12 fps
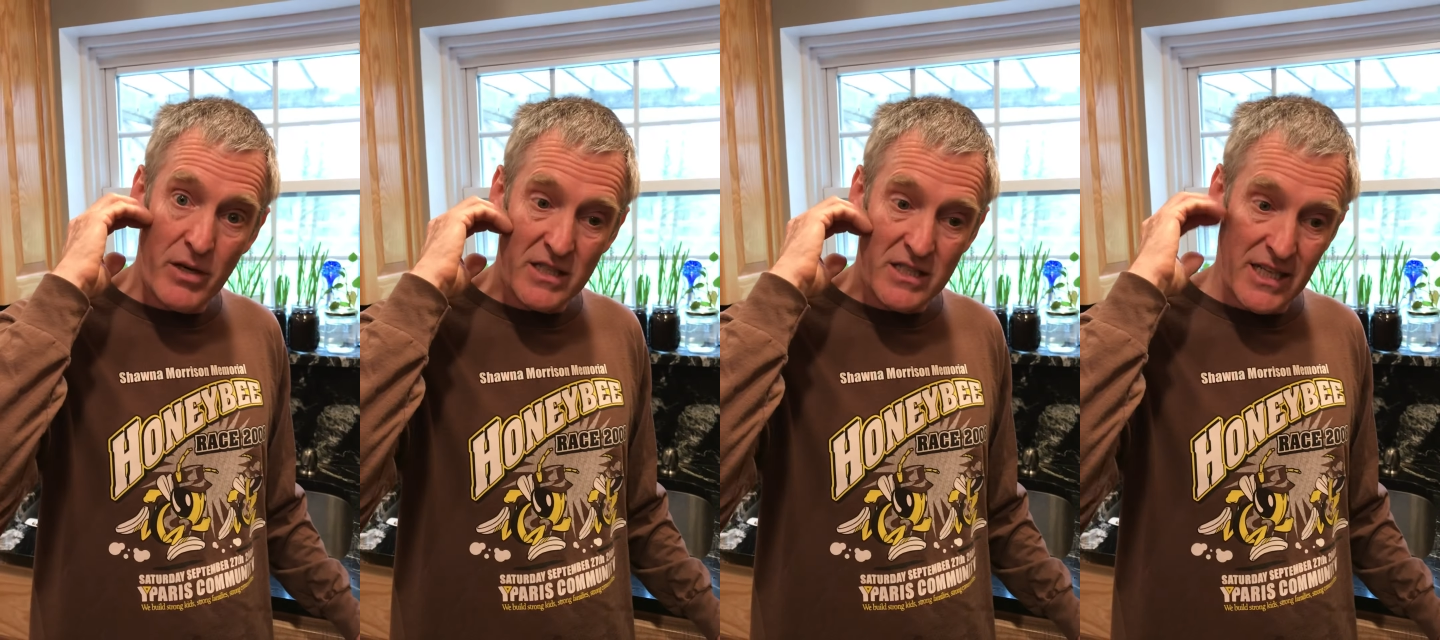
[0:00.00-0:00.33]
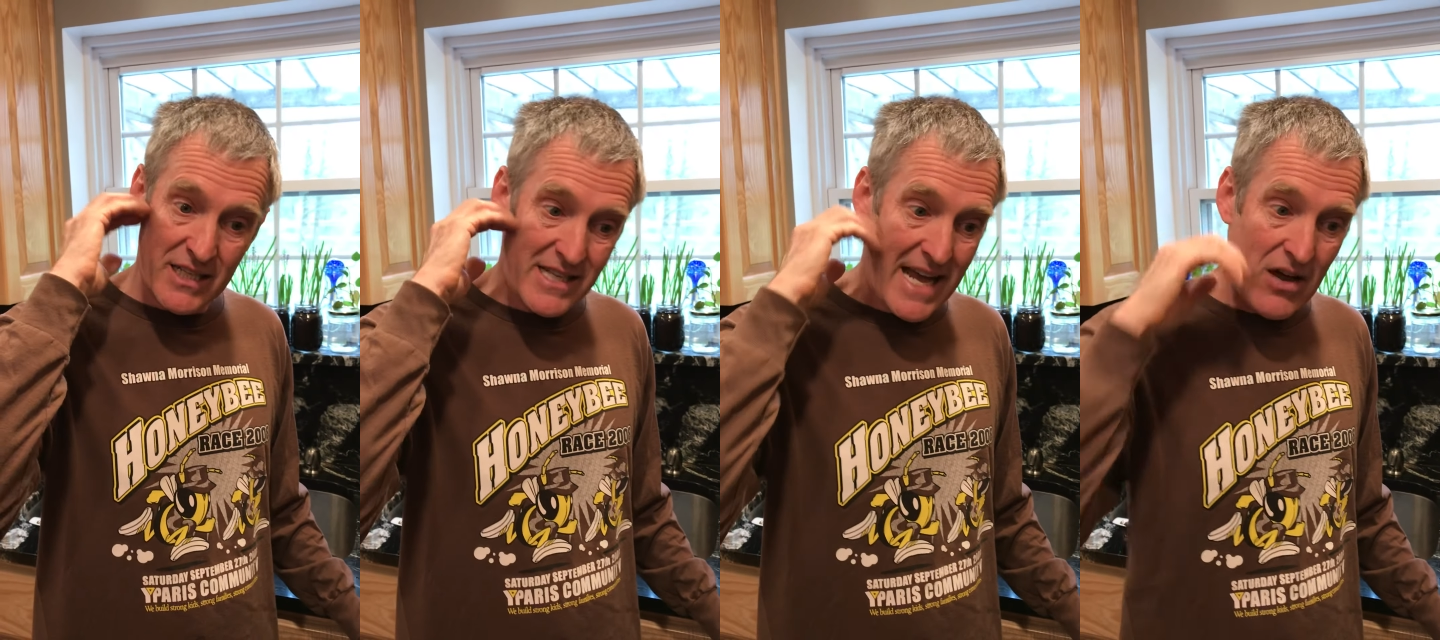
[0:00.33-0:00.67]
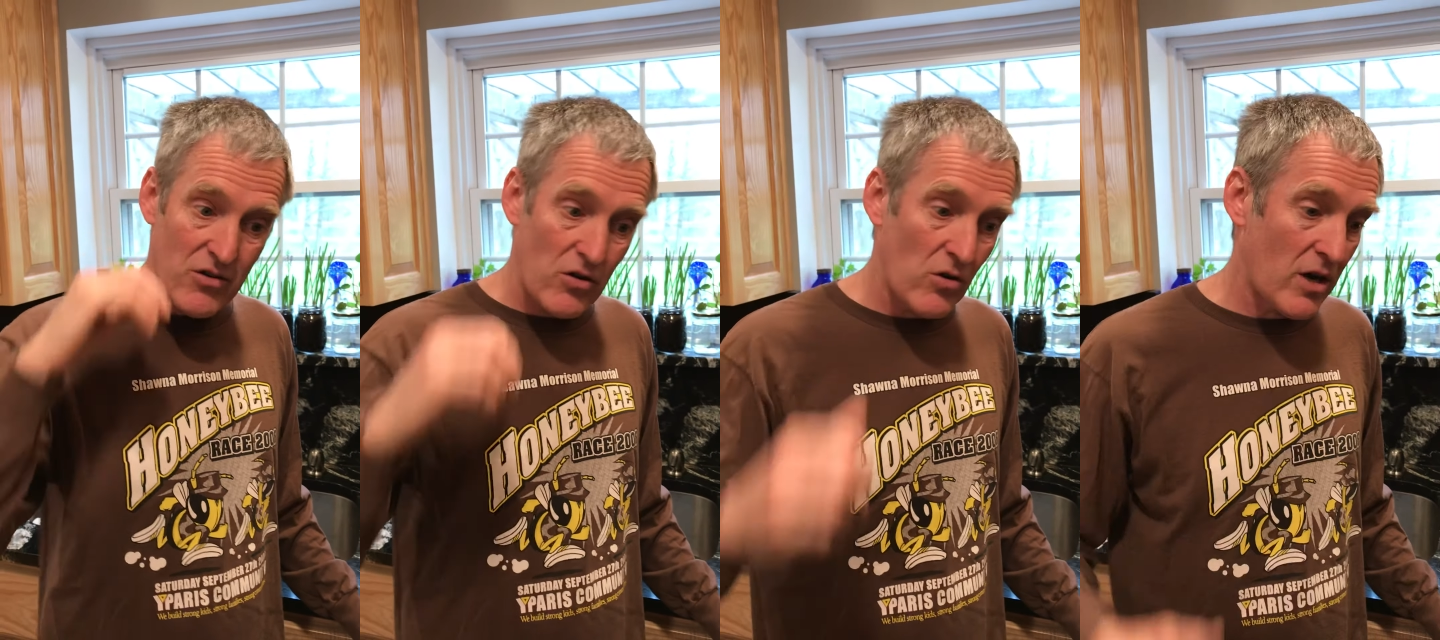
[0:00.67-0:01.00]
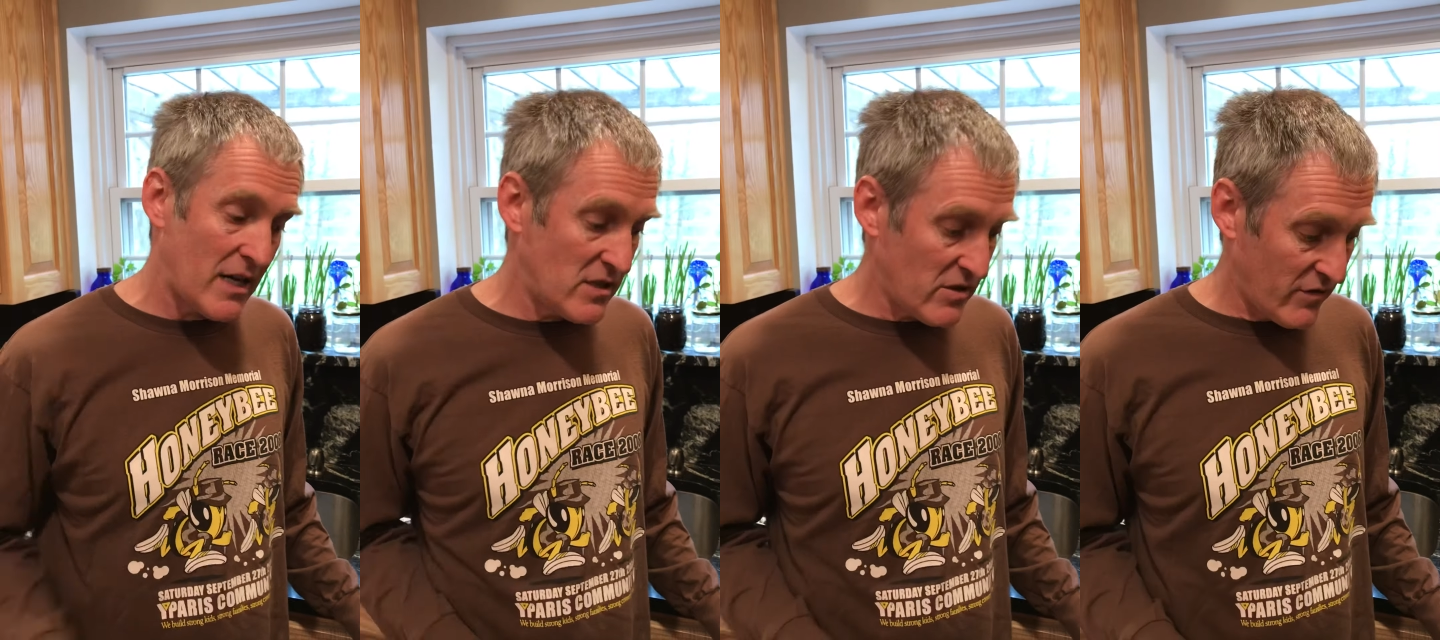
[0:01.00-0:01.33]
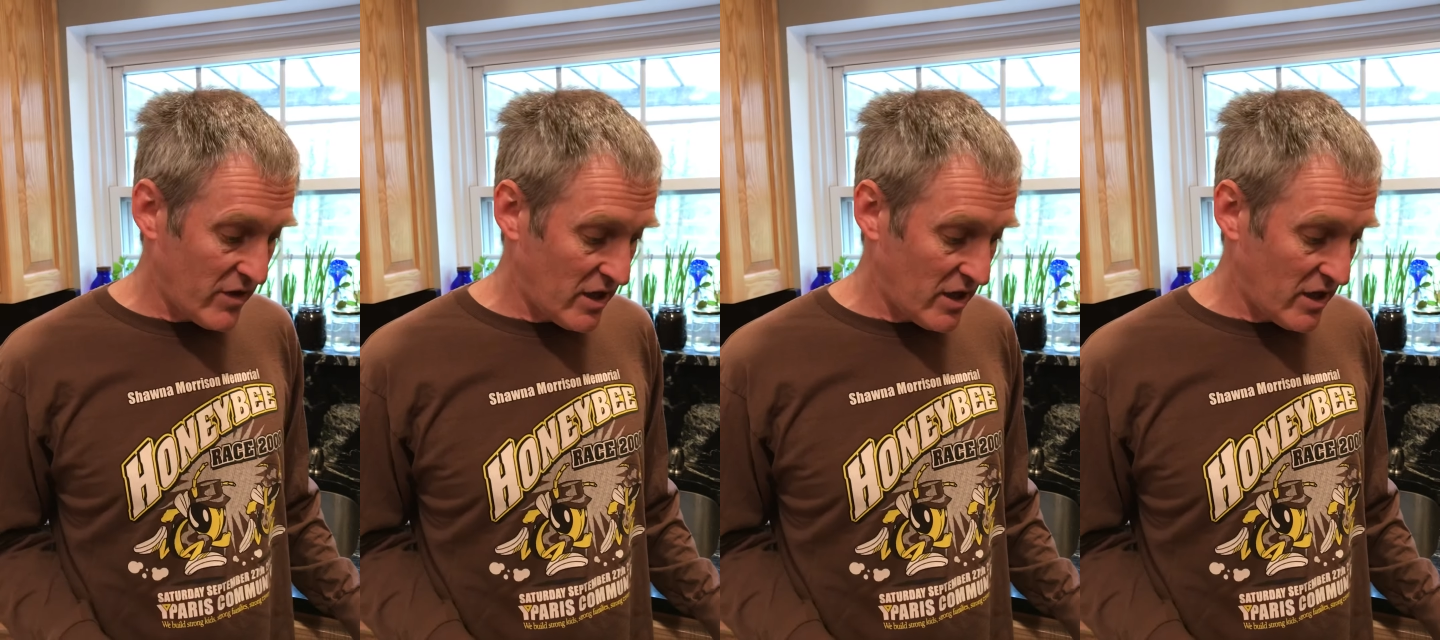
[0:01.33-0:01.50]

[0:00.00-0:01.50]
ticks down and all kinds of